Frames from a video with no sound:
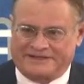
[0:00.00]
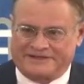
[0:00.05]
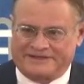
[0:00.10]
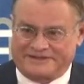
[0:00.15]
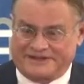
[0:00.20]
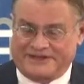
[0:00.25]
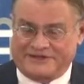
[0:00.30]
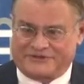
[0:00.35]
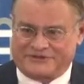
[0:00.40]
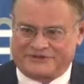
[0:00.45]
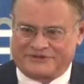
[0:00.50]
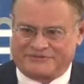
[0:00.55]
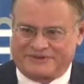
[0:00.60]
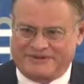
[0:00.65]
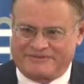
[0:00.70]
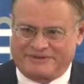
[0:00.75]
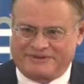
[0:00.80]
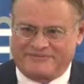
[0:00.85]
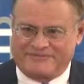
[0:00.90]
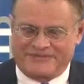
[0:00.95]
dangerous
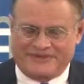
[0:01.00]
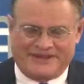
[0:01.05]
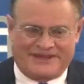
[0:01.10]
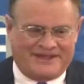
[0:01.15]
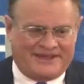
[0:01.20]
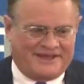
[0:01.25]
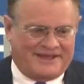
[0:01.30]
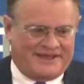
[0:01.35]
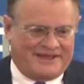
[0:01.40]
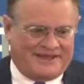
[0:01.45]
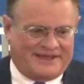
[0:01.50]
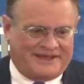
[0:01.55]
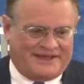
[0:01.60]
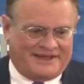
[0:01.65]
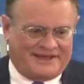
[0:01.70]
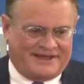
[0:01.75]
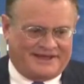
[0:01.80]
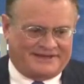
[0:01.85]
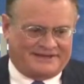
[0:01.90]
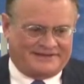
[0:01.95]
people,
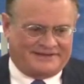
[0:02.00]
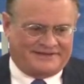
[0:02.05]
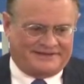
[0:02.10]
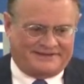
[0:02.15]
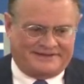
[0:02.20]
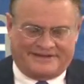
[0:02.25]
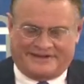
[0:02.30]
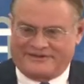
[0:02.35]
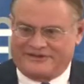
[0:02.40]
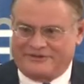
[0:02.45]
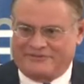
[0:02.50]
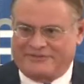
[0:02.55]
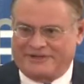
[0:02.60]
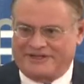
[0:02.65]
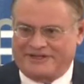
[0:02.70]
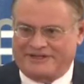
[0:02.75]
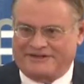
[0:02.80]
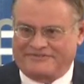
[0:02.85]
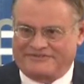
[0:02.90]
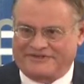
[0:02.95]
and the other
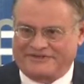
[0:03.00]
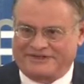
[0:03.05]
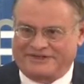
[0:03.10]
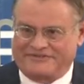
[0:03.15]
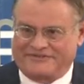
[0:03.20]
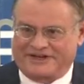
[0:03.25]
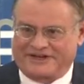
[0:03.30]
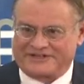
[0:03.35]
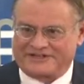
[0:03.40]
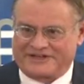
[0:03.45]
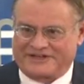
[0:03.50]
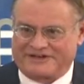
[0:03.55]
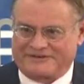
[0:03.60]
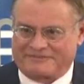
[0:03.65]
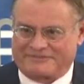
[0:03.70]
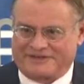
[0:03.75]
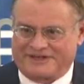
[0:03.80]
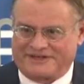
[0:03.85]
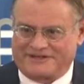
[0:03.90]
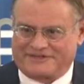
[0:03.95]
being, if you leave Assad in
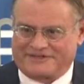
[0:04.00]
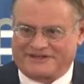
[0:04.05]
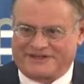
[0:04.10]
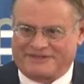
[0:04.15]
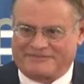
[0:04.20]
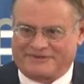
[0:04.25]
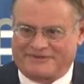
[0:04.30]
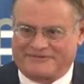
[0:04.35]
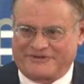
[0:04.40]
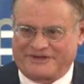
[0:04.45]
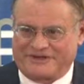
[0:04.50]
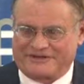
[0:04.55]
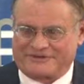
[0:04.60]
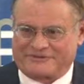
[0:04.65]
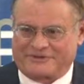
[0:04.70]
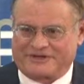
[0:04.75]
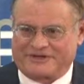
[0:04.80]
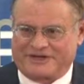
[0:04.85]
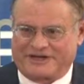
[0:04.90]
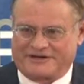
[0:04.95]
place and he prevails,
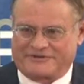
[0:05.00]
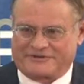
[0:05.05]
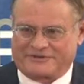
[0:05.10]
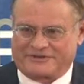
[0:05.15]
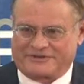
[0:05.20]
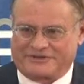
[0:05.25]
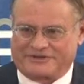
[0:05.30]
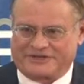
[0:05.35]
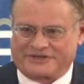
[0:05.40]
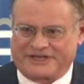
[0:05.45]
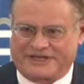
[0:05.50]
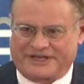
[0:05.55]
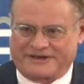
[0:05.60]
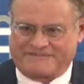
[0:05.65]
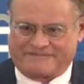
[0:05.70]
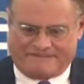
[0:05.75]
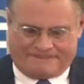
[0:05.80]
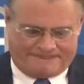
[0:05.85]
what kind of world is that?